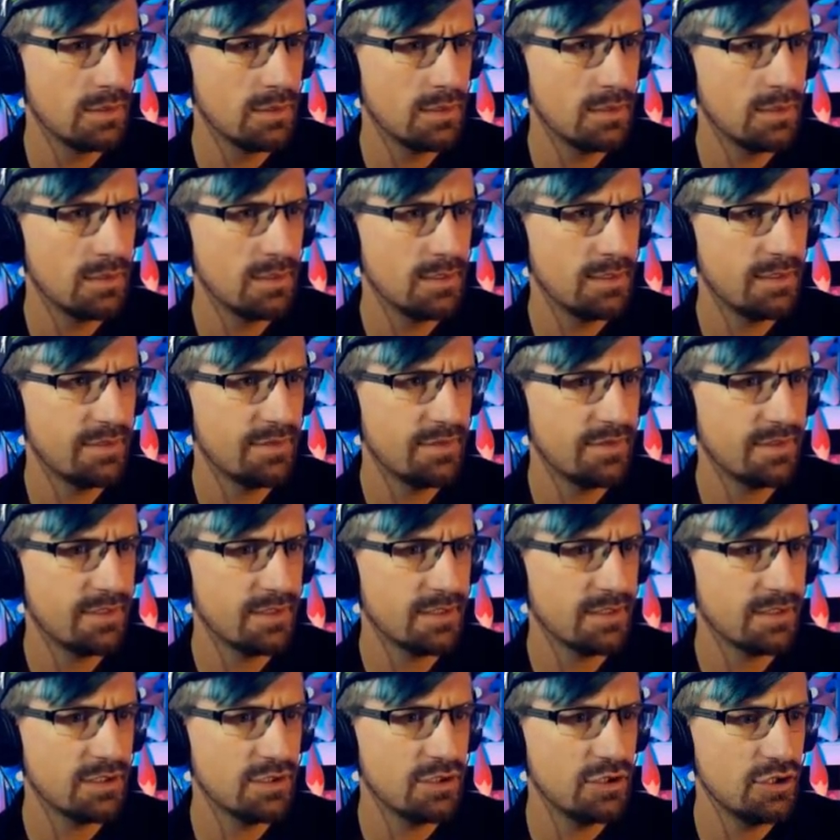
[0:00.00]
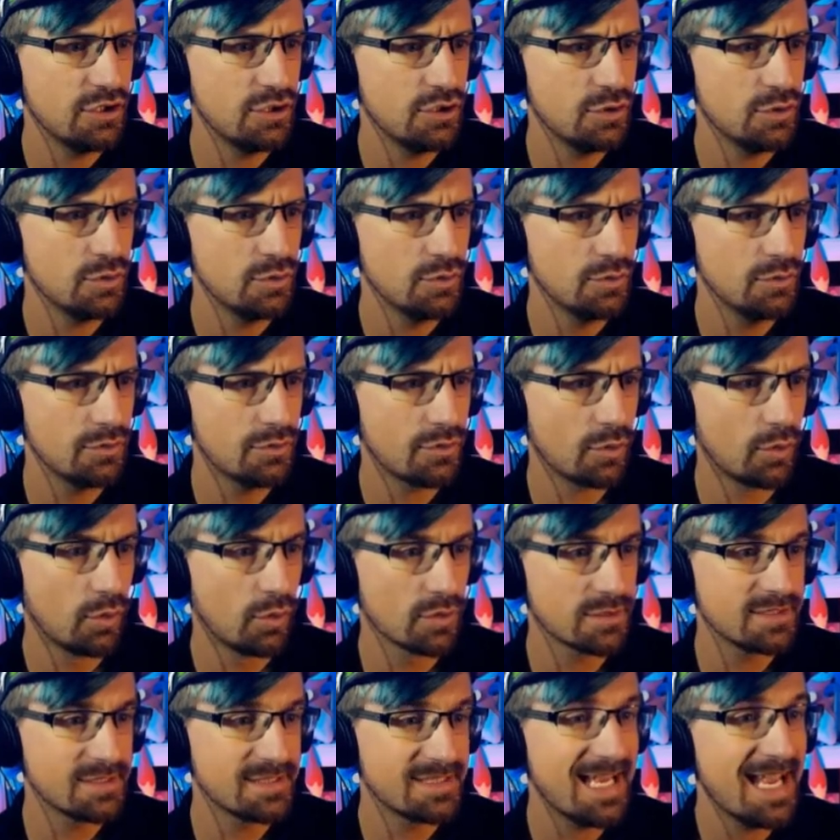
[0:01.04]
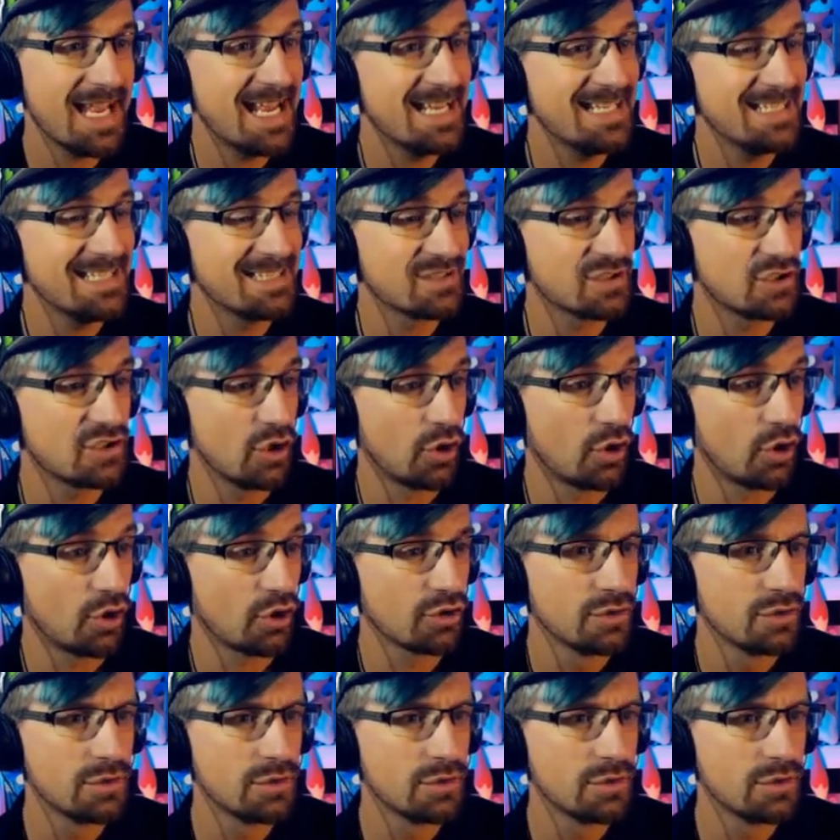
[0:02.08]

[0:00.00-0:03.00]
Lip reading: Anything new? The horse's head is gone.